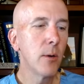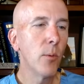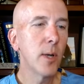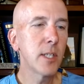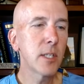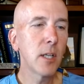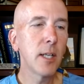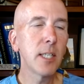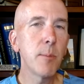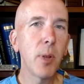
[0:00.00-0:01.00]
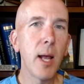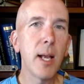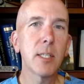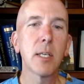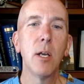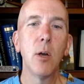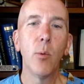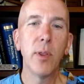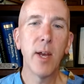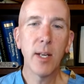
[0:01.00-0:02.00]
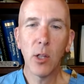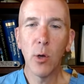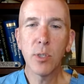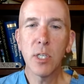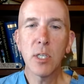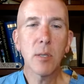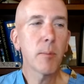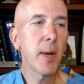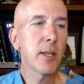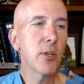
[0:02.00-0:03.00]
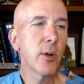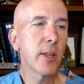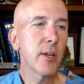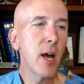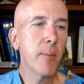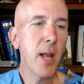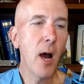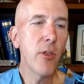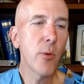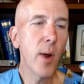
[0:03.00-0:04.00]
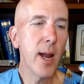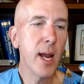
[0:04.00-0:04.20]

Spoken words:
Once it's clicked in place, we then close this by turning the knob the other way,